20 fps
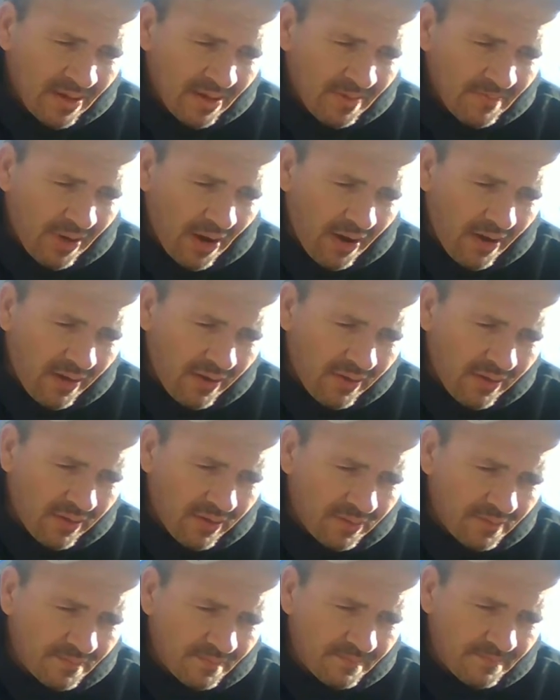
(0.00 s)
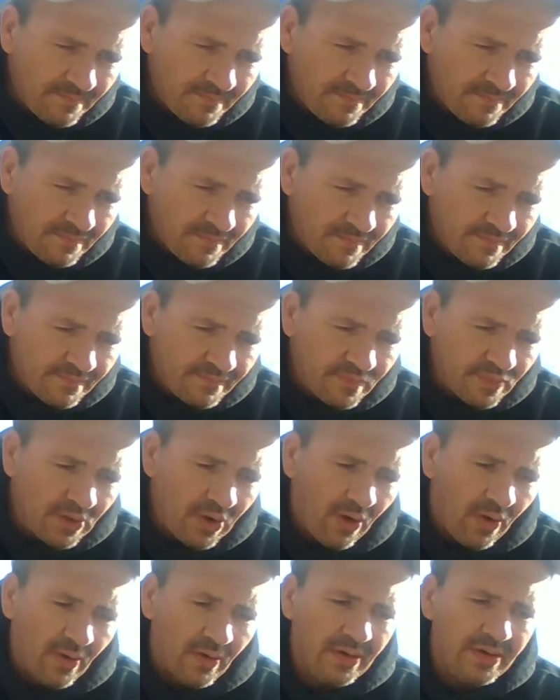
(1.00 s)
Paul
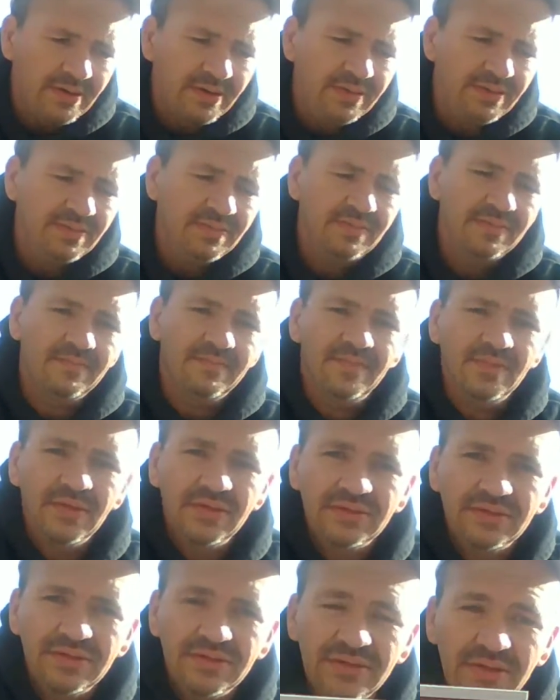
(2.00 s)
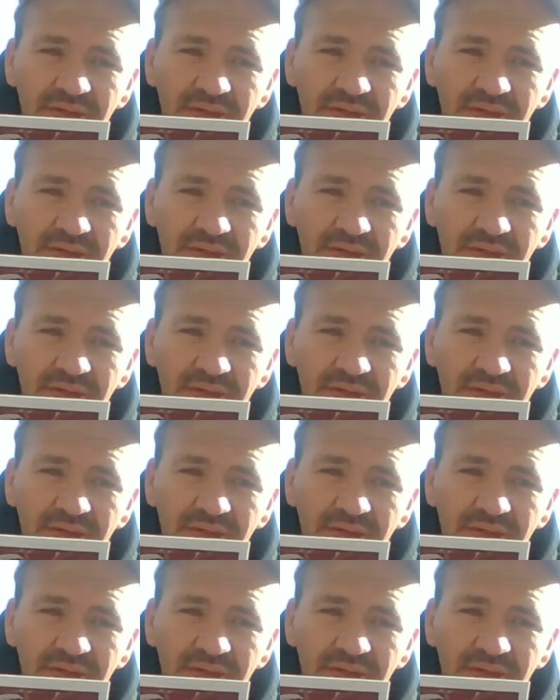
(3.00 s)
Hornung. This is